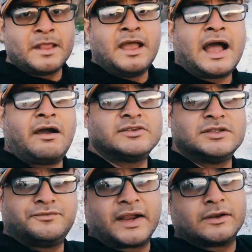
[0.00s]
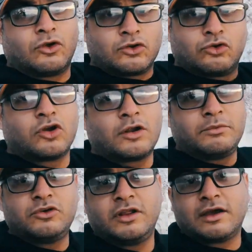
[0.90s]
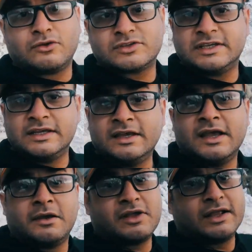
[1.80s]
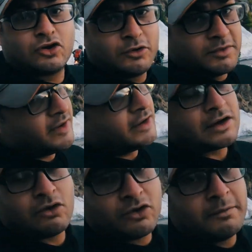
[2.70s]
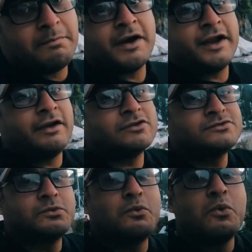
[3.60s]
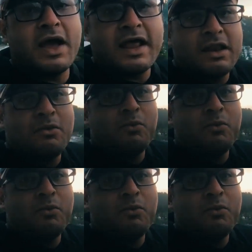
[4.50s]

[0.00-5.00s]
I was in fact not going to come to Dalhousie because I thought it would be very crowded, but it was well